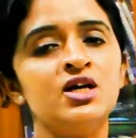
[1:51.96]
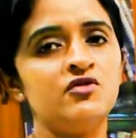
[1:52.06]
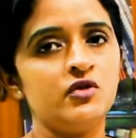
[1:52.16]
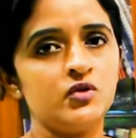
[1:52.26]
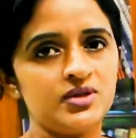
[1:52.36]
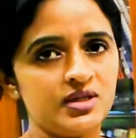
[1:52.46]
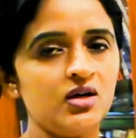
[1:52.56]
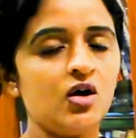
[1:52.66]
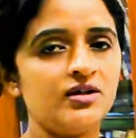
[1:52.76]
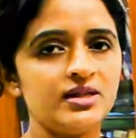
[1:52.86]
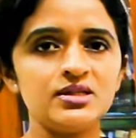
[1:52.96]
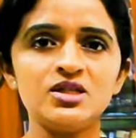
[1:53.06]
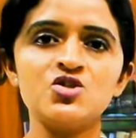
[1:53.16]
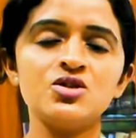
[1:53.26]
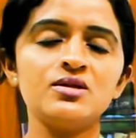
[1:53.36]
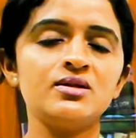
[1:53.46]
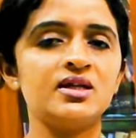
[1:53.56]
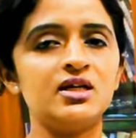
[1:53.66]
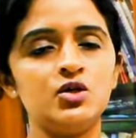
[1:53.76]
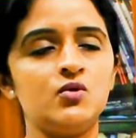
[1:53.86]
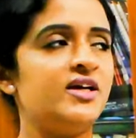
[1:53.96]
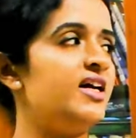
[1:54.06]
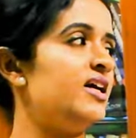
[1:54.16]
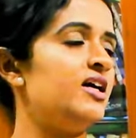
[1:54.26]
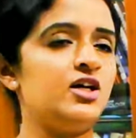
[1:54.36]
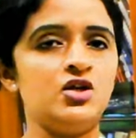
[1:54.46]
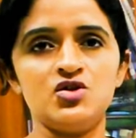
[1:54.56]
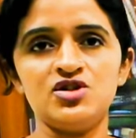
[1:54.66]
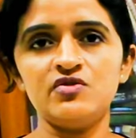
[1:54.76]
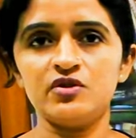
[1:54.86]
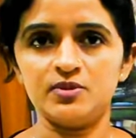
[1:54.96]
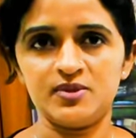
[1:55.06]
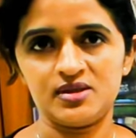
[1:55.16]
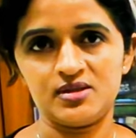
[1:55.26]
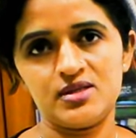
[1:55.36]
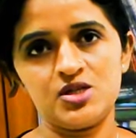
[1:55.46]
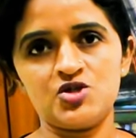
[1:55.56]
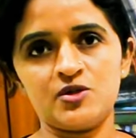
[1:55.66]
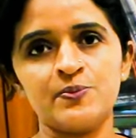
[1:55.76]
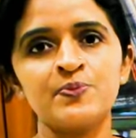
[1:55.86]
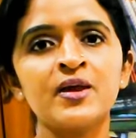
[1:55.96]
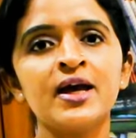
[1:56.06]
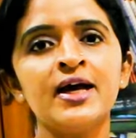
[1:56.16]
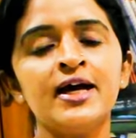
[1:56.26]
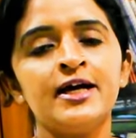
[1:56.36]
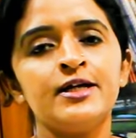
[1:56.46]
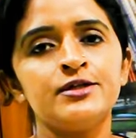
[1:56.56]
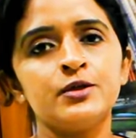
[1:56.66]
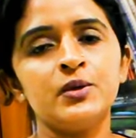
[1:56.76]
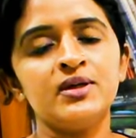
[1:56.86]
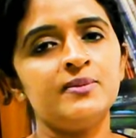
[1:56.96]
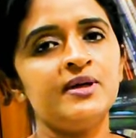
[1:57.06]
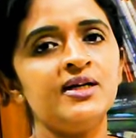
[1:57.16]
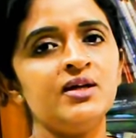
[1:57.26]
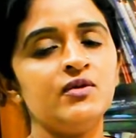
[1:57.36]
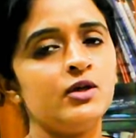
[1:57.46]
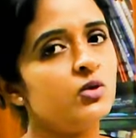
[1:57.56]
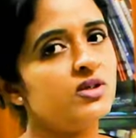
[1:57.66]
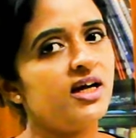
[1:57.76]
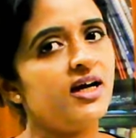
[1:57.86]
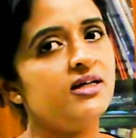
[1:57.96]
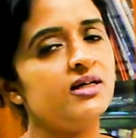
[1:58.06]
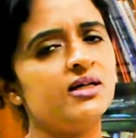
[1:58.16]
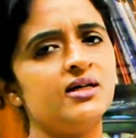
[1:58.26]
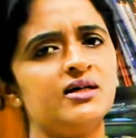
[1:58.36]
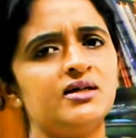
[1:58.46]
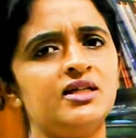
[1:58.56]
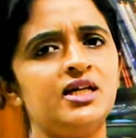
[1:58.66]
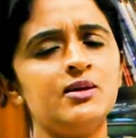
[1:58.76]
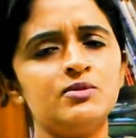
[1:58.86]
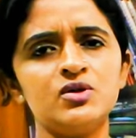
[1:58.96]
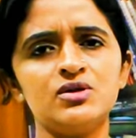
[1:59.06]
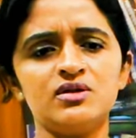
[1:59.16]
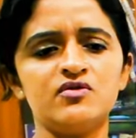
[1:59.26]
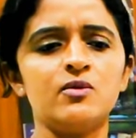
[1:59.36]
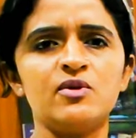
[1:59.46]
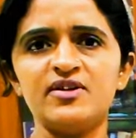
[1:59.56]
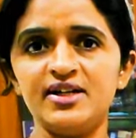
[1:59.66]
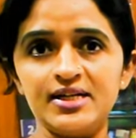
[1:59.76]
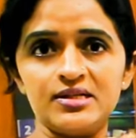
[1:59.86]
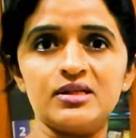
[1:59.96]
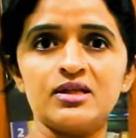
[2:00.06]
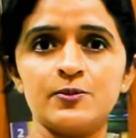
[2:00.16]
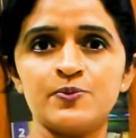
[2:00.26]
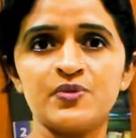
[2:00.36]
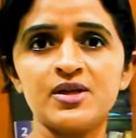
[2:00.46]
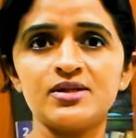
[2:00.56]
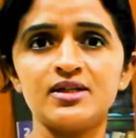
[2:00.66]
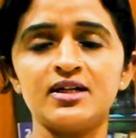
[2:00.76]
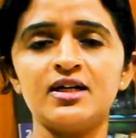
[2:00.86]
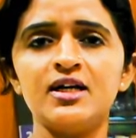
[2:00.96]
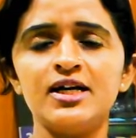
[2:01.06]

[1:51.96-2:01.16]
If you see all these sessions, then you will get a continuity for the present session. So in the beginning we know that uh, the embryo is in the form of a disc, isn't it?